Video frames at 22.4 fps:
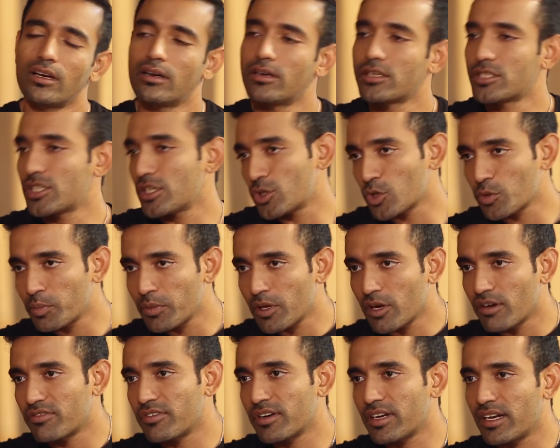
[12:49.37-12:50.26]
Uh, she took
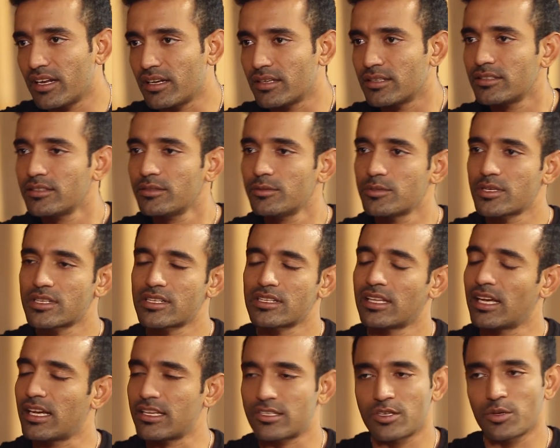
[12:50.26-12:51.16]
me out for dinner. It was
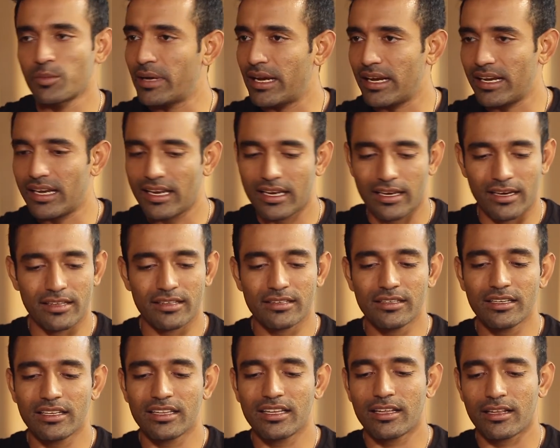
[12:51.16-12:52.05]
a nice romantic
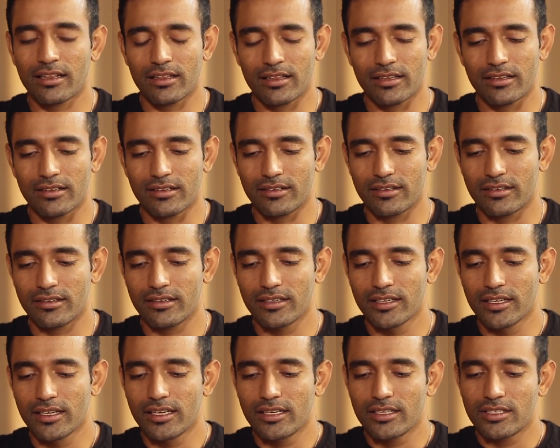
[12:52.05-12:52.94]
dinner. And then uh,
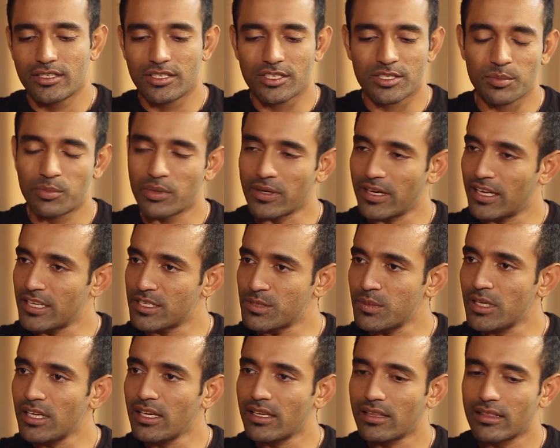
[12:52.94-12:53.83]
she
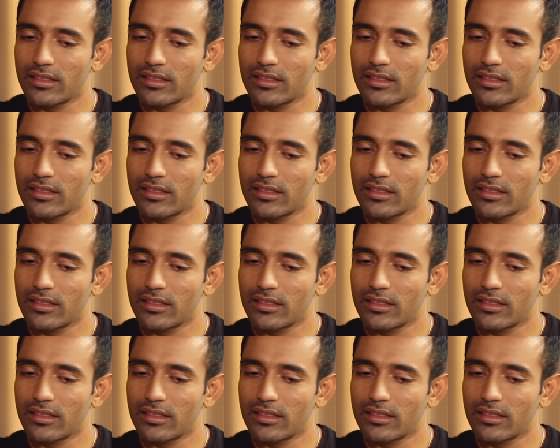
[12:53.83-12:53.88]
surprised me.